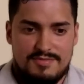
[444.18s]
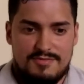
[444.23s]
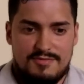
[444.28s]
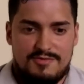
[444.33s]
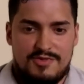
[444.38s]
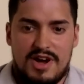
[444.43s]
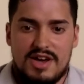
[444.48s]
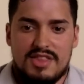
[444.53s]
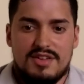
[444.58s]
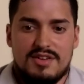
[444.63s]

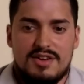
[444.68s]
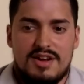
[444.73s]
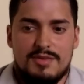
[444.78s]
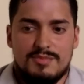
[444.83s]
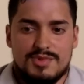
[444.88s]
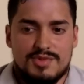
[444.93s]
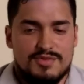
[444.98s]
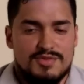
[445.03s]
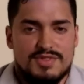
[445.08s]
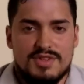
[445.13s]
Father,
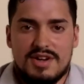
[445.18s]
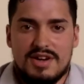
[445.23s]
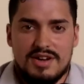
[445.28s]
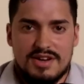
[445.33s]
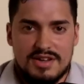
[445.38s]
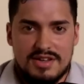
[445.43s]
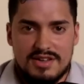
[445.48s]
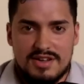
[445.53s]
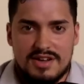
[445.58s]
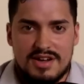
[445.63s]
I'm so
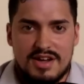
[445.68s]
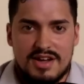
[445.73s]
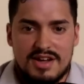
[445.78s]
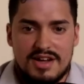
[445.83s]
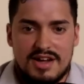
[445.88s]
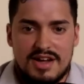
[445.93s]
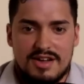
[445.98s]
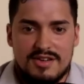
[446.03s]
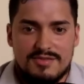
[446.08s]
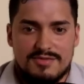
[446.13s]
sorry. I,
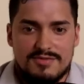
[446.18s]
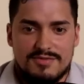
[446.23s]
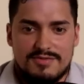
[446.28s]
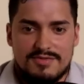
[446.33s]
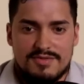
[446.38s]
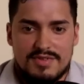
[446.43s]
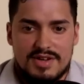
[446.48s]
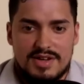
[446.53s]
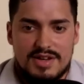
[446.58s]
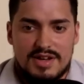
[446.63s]
have
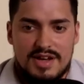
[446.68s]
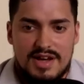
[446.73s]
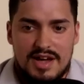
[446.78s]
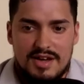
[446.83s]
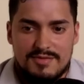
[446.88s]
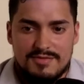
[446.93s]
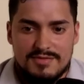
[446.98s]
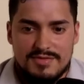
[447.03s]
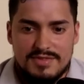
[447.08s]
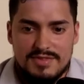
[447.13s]

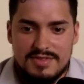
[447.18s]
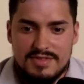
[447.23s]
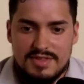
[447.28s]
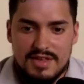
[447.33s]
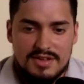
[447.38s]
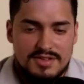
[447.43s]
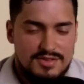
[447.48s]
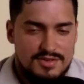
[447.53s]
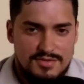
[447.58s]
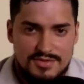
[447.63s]
I've
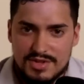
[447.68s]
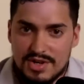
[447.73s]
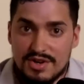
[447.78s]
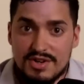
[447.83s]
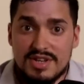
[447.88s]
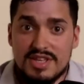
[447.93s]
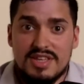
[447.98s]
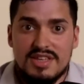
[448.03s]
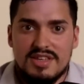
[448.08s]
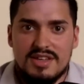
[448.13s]
done you
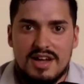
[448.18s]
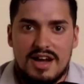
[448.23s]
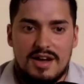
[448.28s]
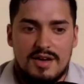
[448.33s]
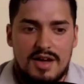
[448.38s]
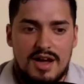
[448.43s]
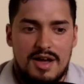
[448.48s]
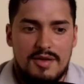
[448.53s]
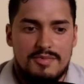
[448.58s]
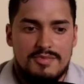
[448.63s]
dirty.
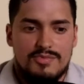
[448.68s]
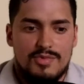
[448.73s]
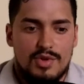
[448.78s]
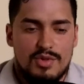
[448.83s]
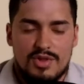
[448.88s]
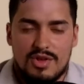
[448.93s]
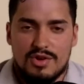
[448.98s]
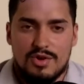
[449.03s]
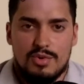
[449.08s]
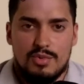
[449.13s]
I, am no
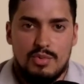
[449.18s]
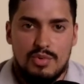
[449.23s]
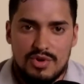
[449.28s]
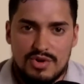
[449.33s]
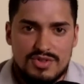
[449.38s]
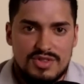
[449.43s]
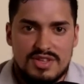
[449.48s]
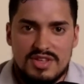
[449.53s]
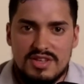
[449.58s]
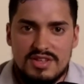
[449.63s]
longer
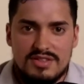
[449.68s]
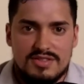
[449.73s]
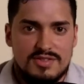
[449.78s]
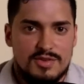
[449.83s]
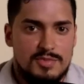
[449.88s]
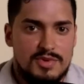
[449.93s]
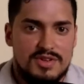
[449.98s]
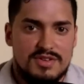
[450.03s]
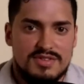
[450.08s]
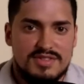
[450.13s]
worthy
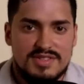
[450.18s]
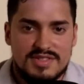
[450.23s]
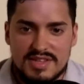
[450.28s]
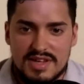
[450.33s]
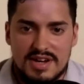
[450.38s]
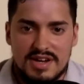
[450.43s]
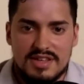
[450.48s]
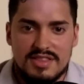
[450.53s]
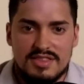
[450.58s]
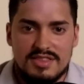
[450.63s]
to be your
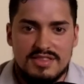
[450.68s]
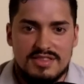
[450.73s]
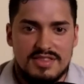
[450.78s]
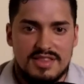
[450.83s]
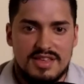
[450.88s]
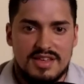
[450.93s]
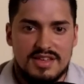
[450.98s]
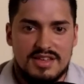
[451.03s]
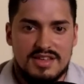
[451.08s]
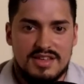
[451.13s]
son.
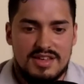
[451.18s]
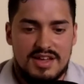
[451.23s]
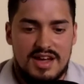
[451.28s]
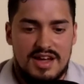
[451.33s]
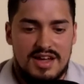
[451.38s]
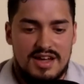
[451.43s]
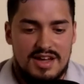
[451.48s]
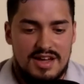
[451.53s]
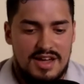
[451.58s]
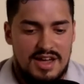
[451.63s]
Like
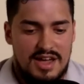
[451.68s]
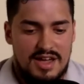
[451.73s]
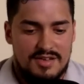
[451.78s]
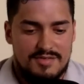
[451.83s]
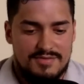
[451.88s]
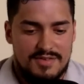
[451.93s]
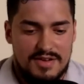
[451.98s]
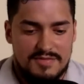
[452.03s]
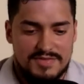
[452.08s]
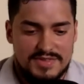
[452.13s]
I,
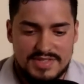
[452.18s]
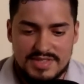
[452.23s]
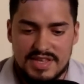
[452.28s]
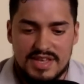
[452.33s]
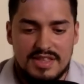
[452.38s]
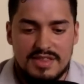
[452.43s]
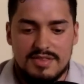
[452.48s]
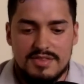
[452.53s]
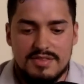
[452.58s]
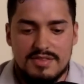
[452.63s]
have I've
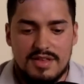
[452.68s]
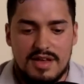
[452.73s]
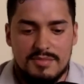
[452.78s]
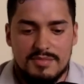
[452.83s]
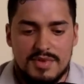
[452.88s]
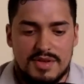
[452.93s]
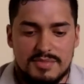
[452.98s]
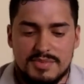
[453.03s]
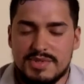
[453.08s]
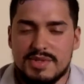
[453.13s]
sinned.
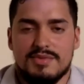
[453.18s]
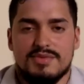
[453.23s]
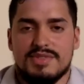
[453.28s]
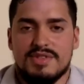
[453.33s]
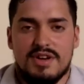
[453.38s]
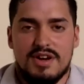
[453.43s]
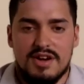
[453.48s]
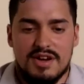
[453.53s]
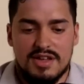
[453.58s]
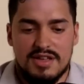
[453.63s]
I'm I'm so
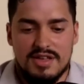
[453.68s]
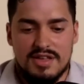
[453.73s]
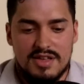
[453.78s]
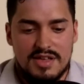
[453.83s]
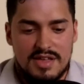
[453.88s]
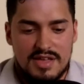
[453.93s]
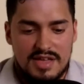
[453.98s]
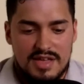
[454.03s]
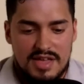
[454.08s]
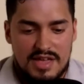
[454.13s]
sorry.
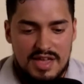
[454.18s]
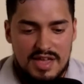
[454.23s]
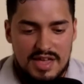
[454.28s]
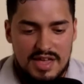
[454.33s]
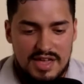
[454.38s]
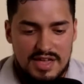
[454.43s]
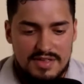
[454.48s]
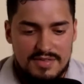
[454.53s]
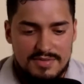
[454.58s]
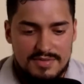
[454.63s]

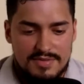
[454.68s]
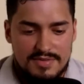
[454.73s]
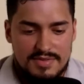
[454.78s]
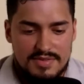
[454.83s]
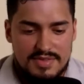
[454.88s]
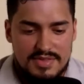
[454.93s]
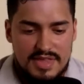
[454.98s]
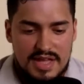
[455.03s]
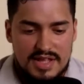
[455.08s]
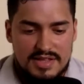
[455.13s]
And
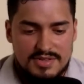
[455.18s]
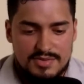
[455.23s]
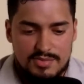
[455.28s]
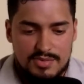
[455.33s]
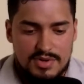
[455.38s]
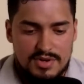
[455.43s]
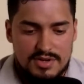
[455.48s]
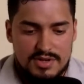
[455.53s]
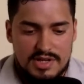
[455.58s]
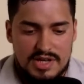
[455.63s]
that's
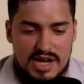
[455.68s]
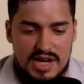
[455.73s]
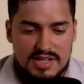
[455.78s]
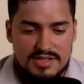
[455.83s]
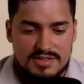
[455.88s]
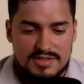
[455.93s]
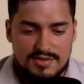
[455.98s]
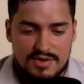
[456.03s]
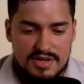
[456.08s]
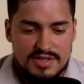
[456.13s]
where
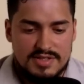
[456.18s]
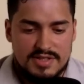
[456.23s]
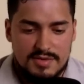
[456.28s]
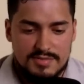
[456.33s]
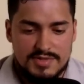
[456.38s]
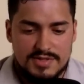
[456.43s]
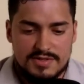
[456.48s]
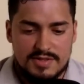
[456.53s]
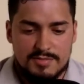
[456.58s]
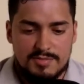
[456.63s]
God's grace
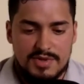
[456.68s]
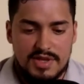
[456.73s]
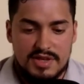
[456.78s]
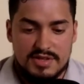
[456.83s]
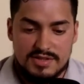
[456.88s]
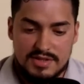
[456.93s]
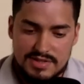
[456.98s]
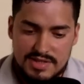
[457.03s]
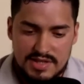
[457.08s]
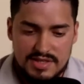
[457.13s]
comes into
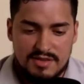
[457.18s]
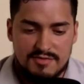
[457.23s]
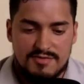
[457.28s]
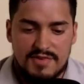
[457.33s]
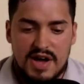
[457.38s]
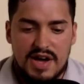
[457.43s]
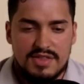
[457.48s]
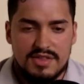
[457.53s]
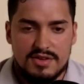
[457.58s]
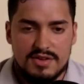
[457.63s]
play. Just like the
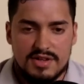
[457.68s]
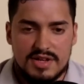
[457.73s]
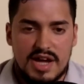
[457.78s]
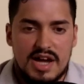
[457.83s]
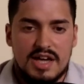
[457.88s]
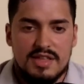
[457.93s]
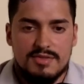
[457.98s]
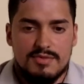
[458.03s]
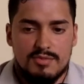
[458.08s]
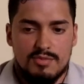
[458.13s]
Father,
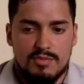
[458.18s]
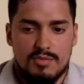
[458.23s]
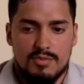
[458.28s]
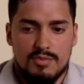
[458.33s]
God